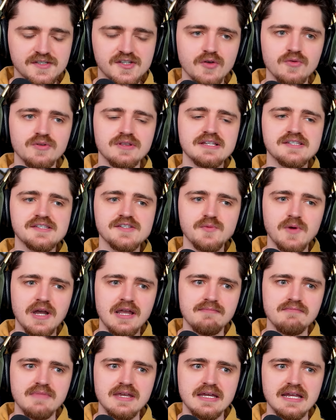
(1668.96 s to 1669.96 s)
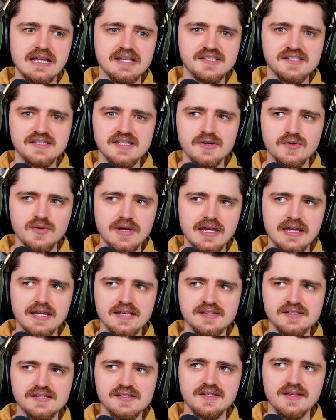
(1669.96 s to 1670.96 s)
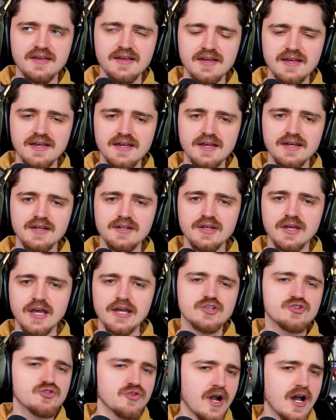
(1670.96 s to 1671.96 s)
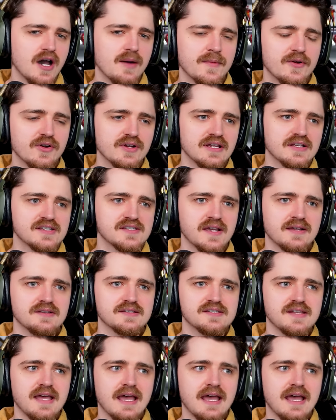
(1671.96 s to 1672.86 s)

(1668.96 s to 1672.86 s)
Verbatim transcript: So this is what I mean. It still is a drama in the sense